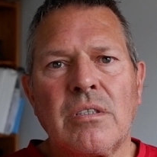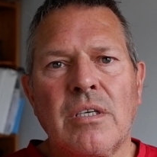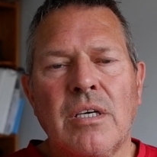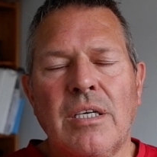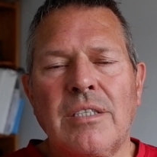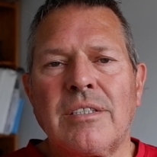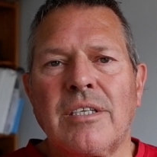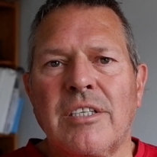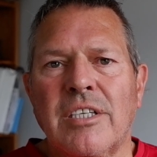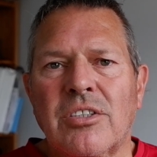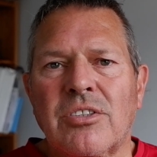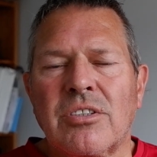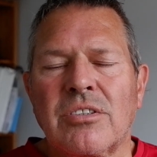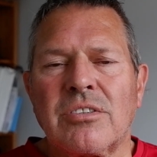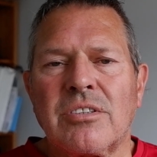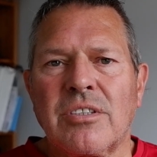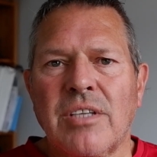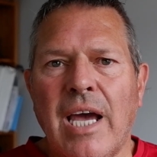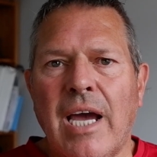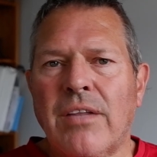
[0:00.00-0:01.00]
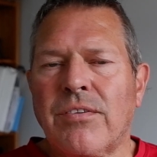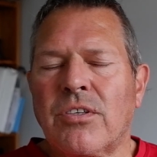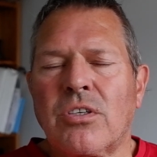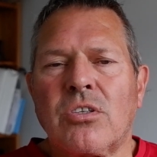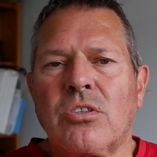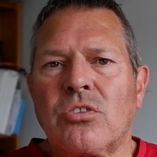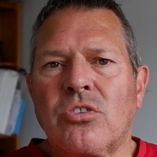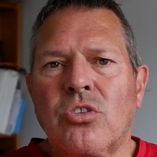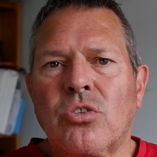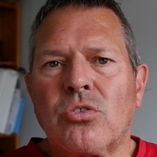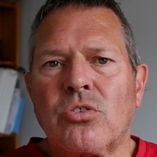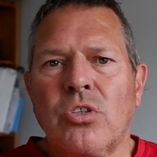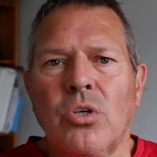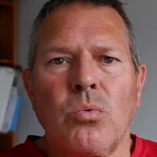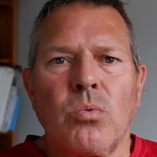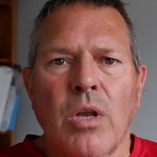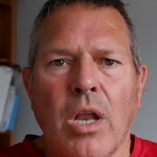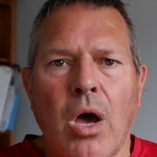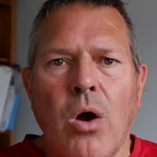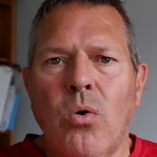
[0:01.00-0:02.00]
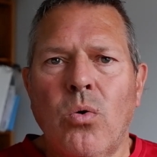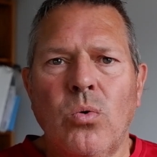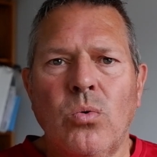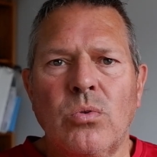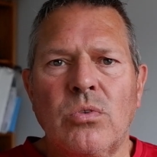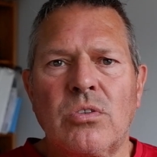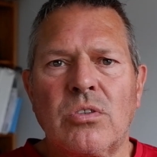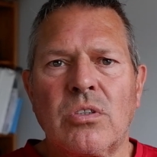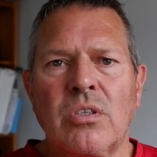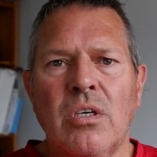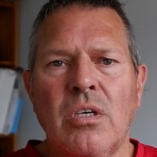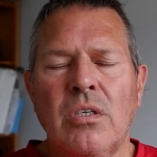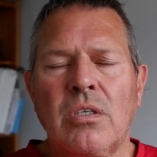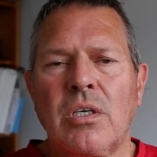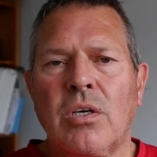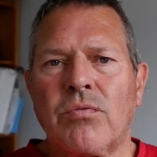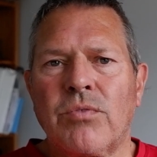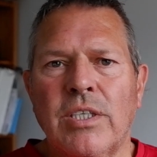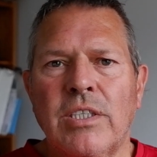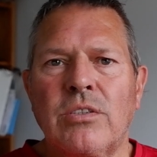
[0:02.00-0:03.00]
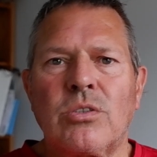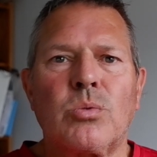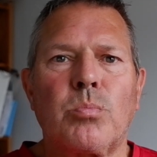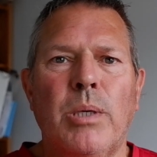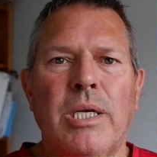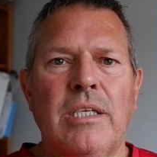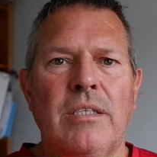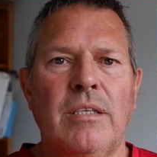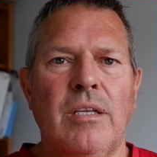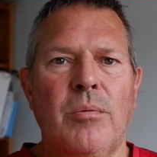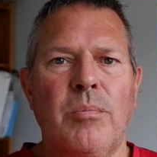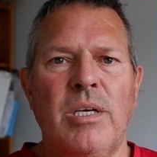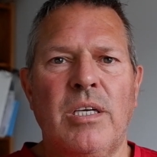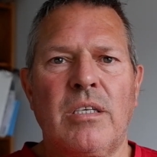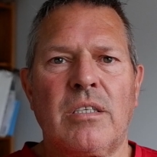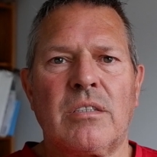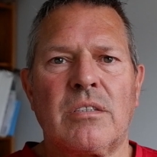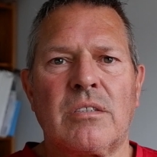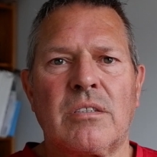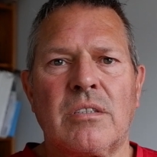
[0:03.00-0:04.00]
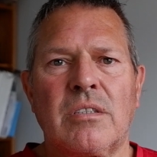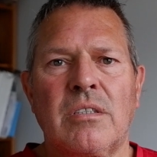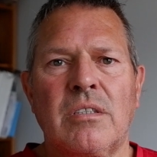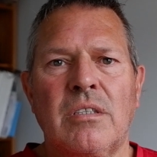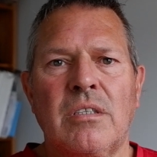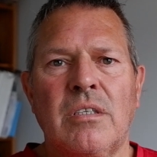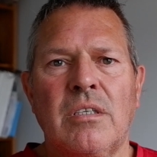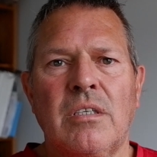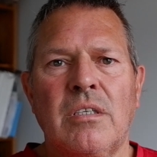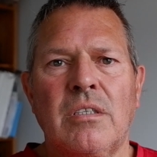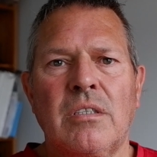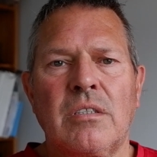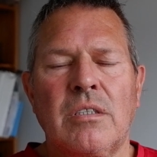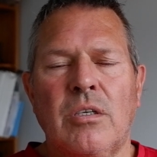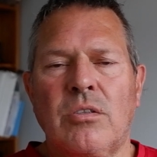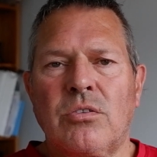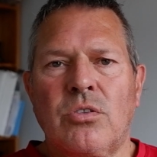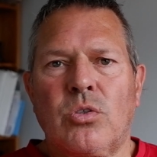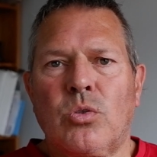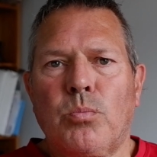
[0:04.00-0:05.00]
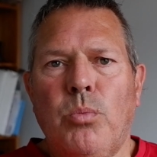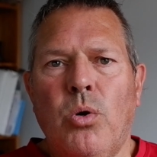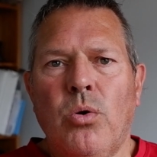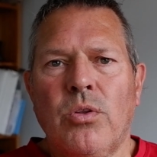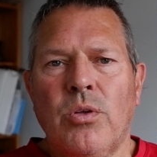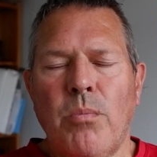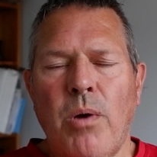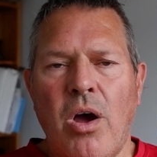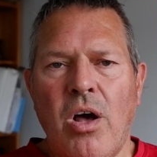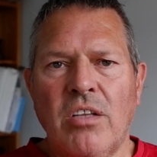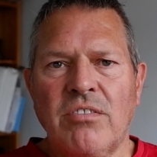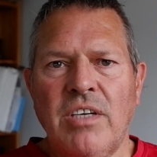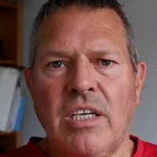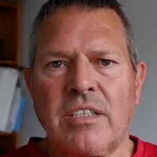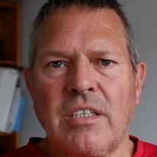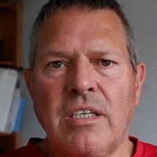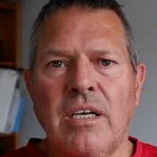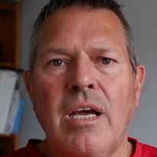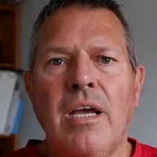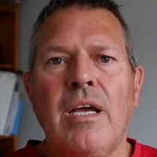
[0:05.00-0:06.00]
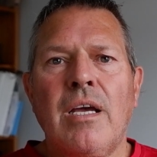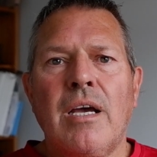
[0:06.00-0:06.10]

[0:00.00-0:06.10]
In addition to that, they could just do loads of these speed limits and just put them already.